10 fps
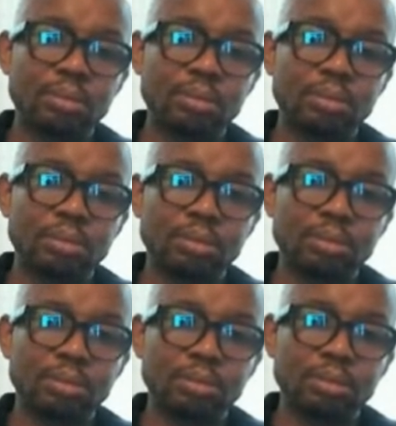
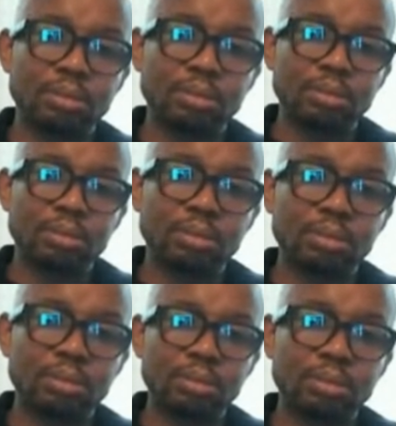
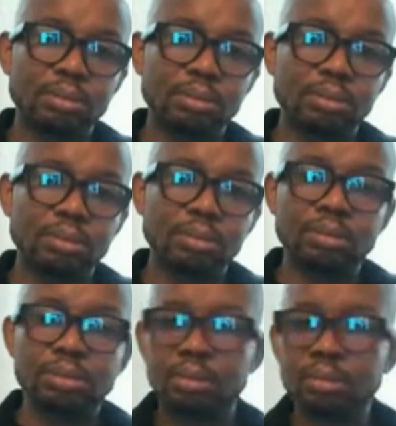
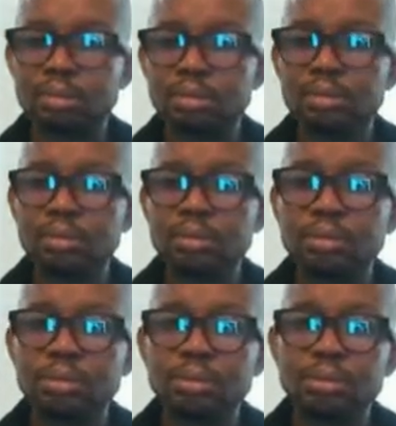
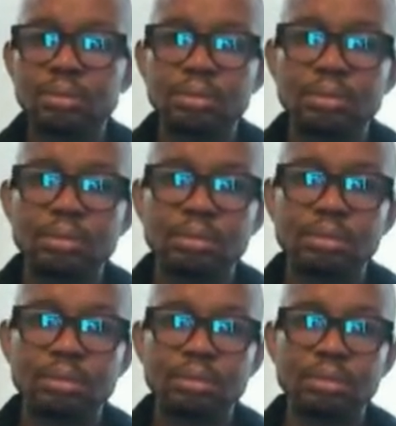
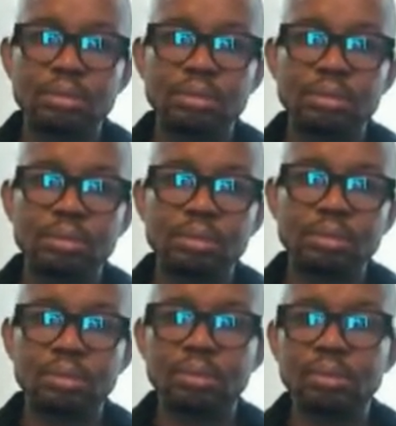
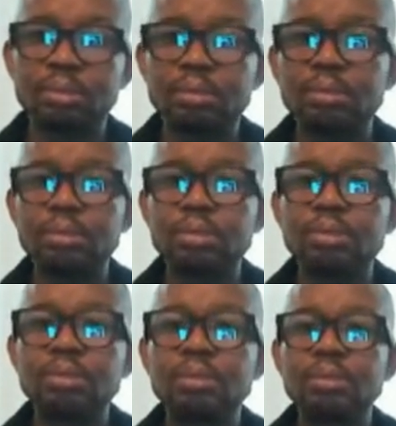
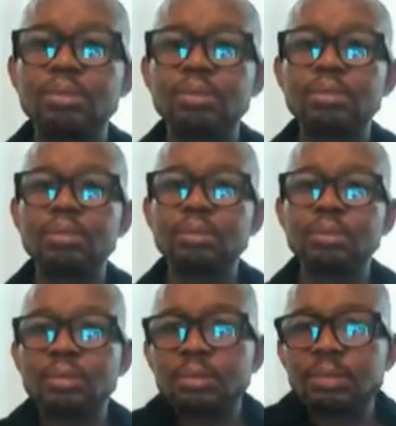
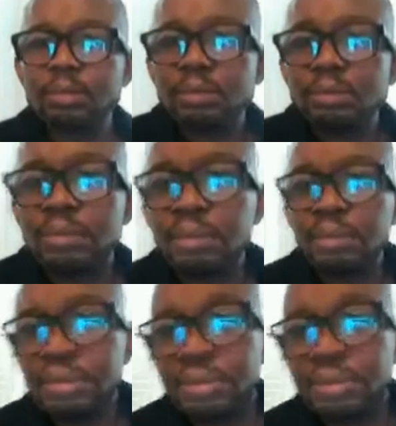No words are spoken by the person on screen.